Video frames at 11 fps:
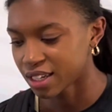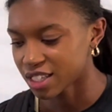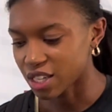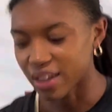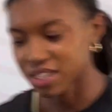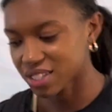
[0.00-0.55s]

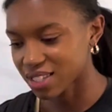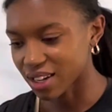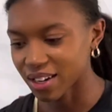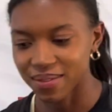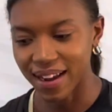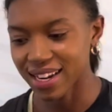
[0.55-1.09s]
So I just
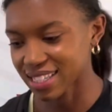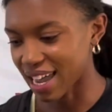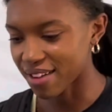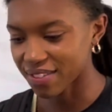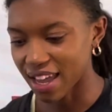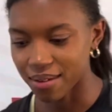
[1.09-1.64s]
started writing
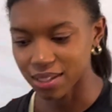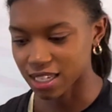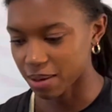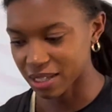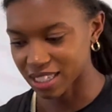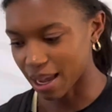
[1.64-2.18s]
down that I was
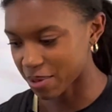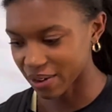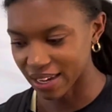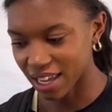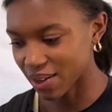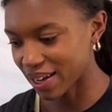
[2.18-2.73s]
going to be top
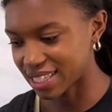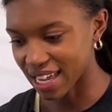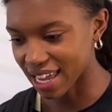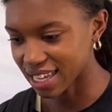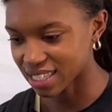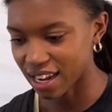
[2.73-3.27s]
three at
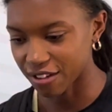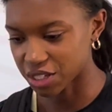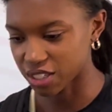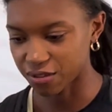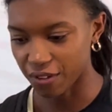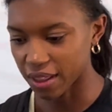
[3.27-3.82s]
USA's, and I
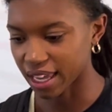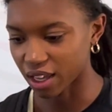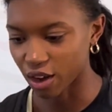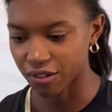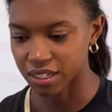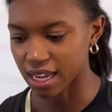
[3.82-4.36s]
just felt like
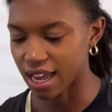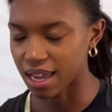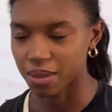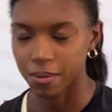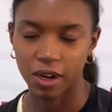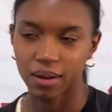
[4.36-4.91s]
over
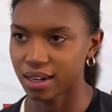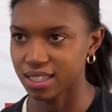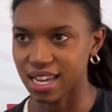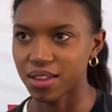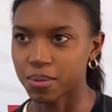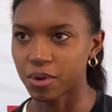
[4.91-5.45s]
time, the more I wrote it
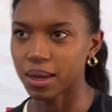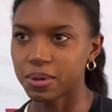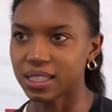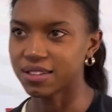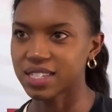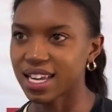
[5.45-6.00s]
down, the more I
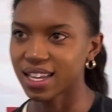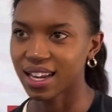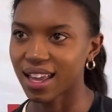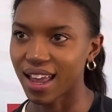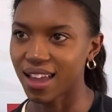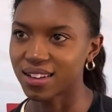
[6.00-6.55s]
believed it.
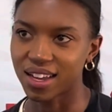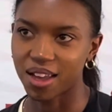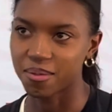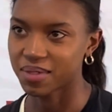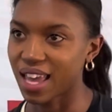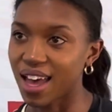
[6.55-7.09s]
And
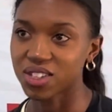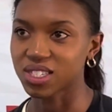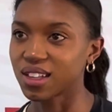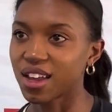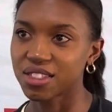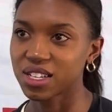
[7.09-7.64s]
just
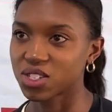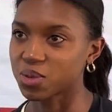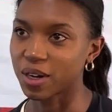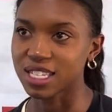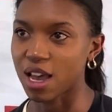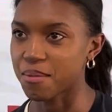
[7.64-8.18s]
a lot of things just
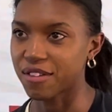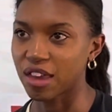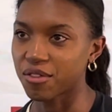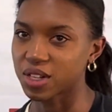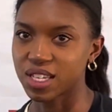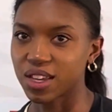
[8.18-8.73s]
worked out in my
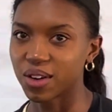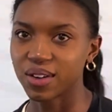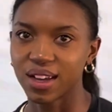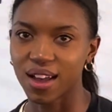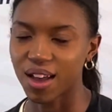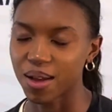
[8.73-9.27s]
favor too.
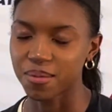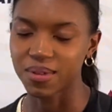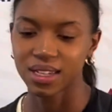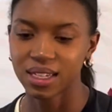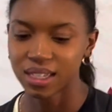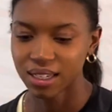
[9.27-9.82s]

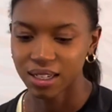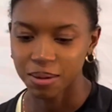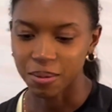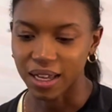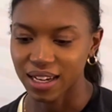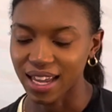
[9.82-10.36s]

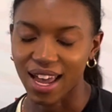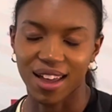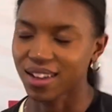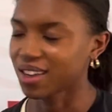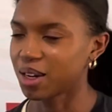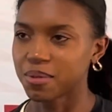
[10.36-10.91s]

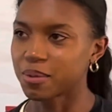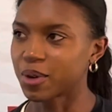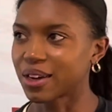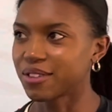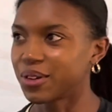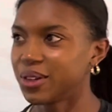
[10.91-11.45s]
Couldn't be more
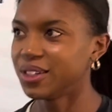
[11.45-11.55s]
grateful.